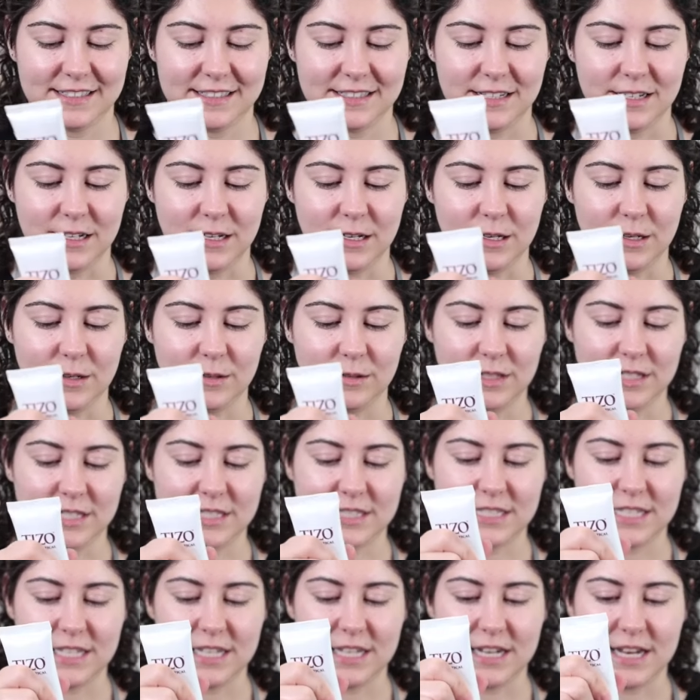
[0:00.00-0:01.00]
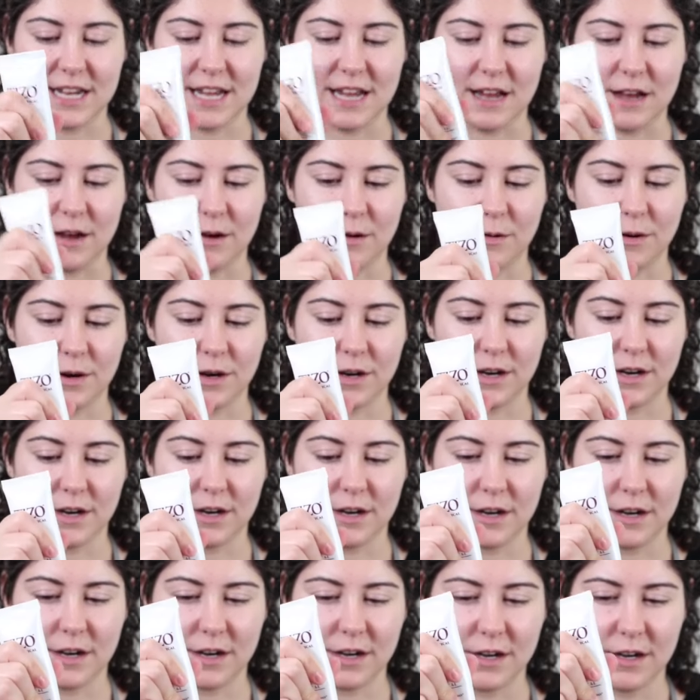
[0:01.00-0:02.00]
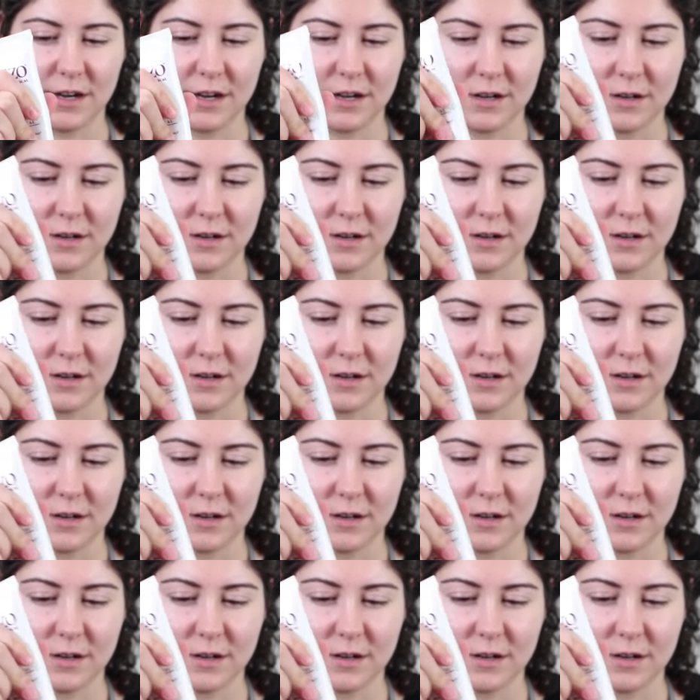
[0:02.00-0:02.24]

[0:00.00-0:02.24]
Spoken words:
So let's get our